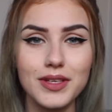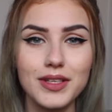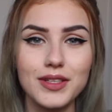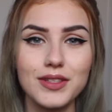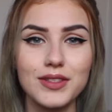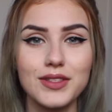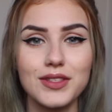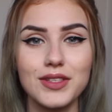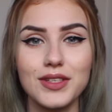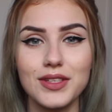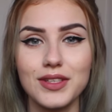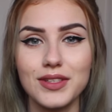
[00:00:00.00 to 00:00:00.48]

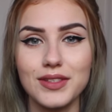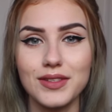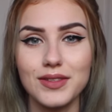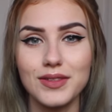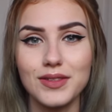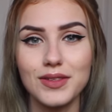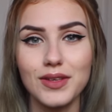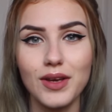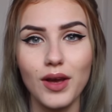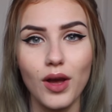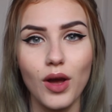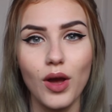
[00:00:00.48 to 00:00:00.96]

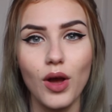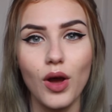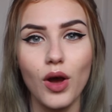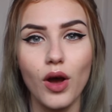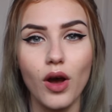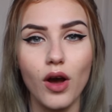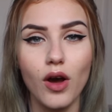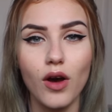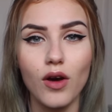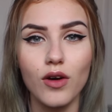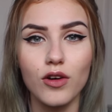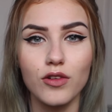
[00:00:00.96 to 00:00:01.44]
inches
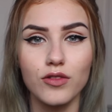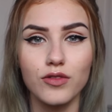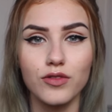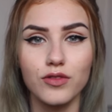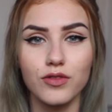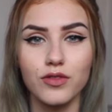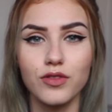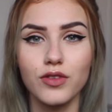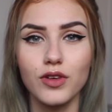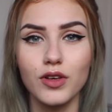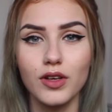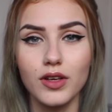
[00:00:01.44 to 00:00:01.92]
of
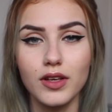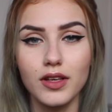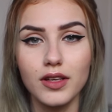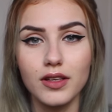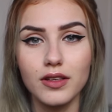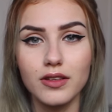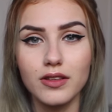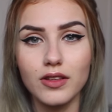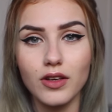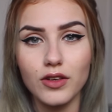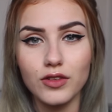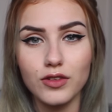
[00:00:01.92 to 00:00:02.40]

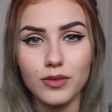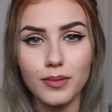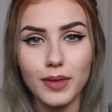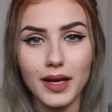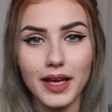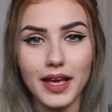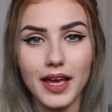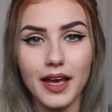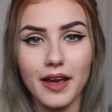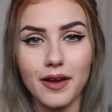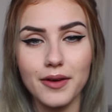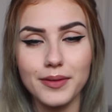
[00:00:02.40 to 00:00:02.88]
not
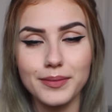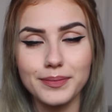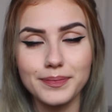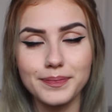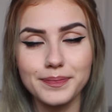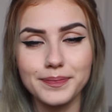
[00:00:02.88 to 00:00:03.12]
my hair.